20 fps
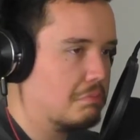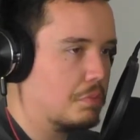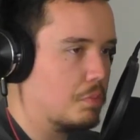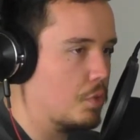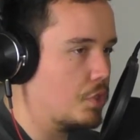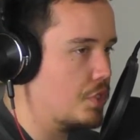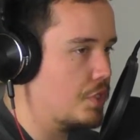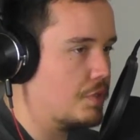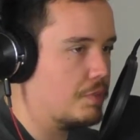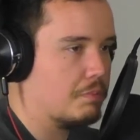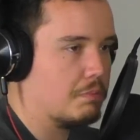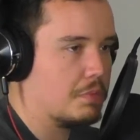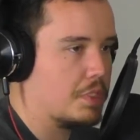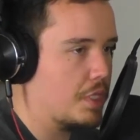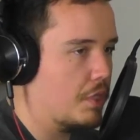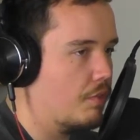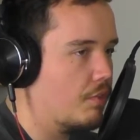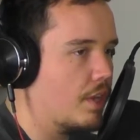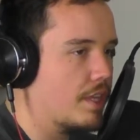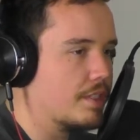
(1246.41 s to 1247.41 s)
we're just
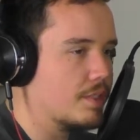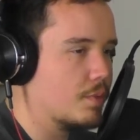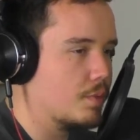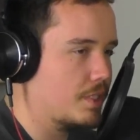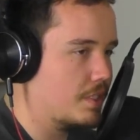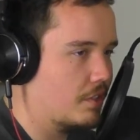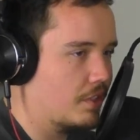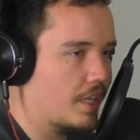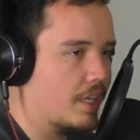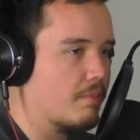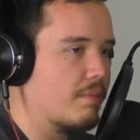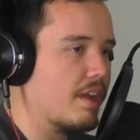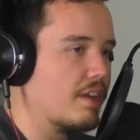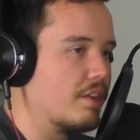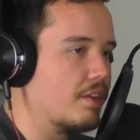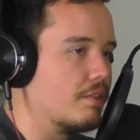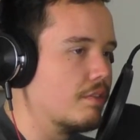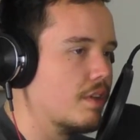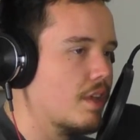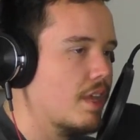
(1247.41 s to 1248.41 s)
still friends. We still care about
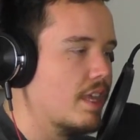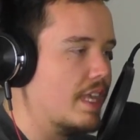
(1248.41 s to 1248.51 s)
you,